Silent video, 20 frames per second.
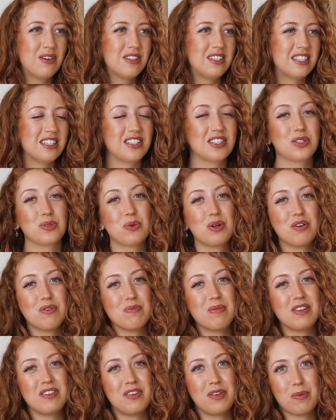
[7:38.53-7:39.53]
This is one
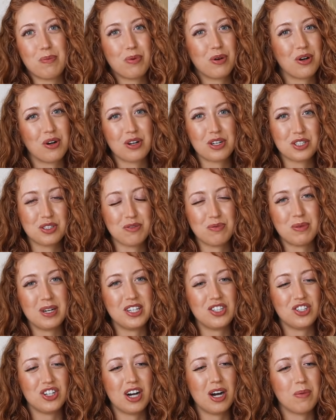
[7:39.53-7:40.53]
of the perks of my
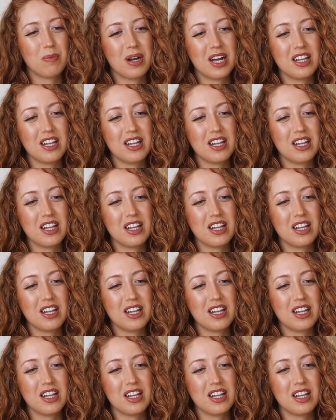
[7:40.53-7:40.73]
job.